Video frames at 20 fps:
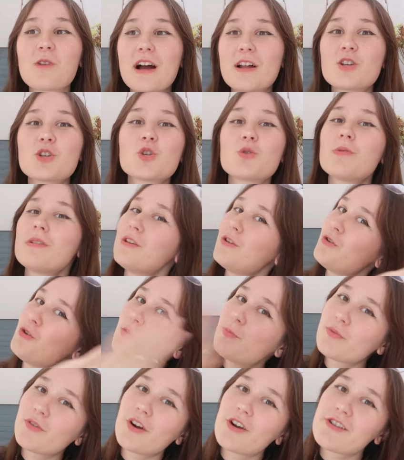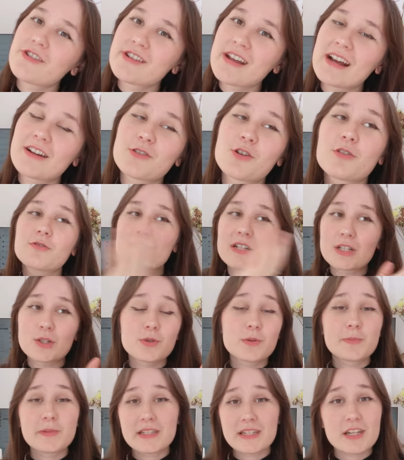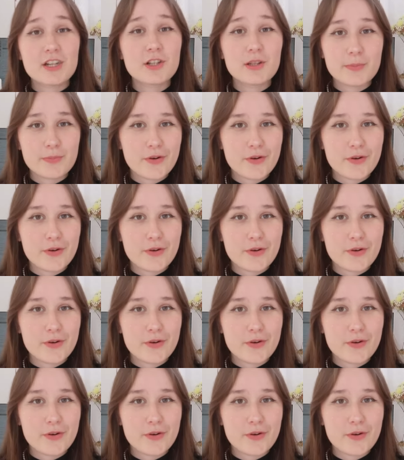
run to a new project or run to a particular